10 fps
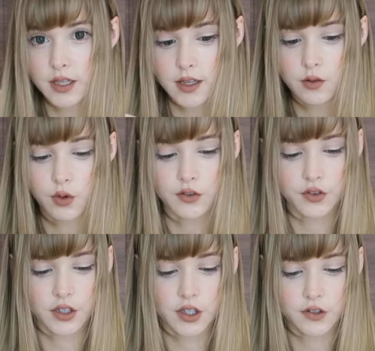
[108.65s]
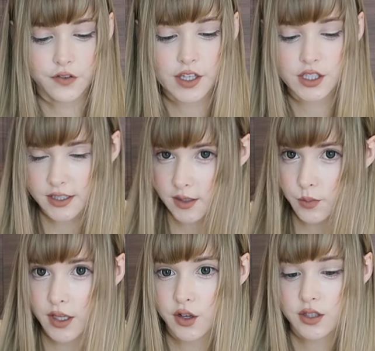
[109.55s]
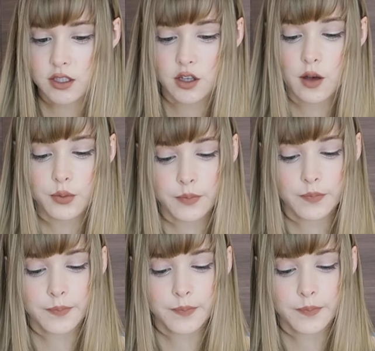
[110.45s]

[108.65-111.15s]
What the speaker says: and then one for your veggies and meat on the top.